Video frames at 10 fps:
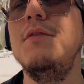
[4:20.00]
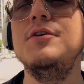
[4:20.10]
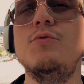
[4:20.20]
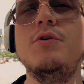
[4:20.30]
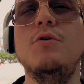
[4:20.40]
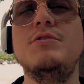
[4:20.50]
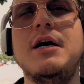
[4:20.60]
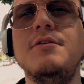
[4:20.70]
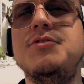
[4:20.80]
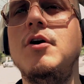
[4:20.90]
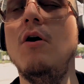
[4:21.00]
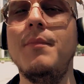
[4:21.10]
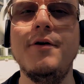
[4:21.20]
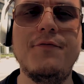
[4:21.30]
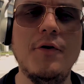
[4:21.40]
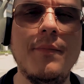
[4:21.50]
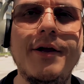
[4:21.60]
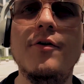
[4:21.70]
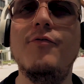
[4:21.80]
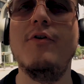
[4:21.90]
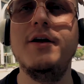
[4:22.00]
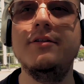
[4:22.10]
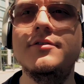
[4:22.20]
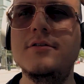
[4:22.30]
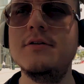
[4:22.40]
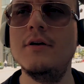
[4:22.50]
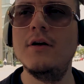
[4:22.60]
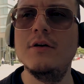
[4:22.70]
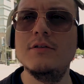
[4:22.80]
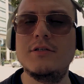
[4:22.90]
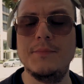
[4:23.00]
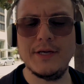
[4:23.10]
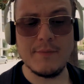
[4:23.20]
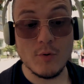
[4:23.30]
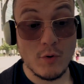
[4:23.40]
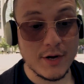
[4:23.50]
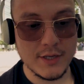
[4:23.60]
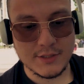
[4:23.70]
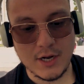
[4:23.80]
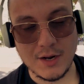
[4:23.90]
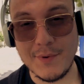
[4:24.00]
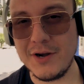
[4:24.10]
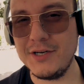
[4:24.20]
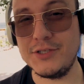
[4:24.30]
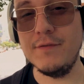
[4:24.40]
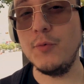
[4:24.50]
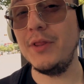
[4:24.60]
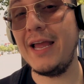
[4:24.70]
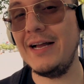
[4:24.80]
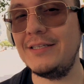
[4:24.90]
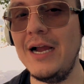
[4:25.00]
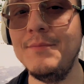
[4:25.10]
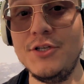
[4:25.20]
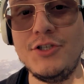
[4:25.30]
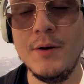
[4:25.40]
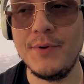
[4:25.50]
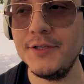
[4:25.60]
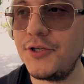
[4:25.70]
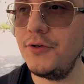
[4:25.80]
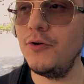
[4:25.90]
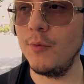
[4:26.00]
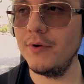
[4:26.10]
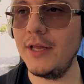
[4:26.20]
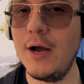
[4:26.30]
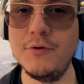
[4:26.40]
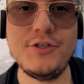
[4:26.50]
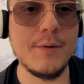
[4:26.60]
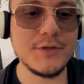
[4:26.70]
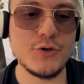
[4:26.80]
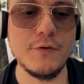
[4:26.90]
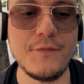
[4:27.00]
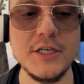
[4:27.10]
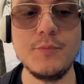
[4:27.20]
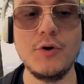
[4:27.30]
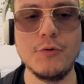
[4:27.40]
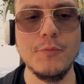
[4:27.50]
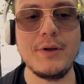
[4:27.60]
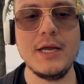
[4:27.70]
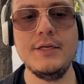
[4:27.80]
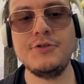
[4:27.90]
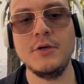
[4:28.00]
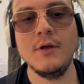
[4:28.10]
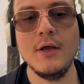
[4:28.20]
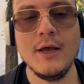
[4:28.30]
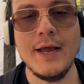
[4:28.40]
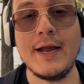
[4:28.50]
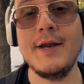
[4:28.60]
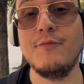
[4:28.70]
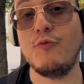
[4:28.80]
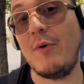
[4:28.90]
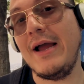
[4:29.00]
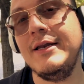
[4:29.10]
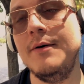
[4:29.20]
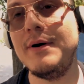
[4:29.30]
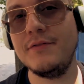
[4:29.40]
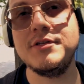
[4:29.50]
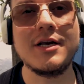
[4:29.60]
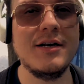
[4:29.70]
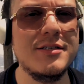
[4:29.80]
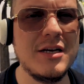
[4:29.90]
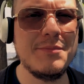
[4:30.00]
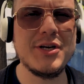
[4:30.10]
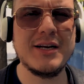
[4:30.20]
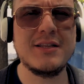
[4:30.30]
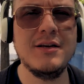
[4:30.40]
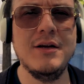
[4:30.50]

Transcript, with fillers: This one goes out to all my filmmaker friends. Something I've been wanting to talk about, I just never really had time to jump into. Normally I would jump into a Facebook group page and kind of rant about this kind of subject.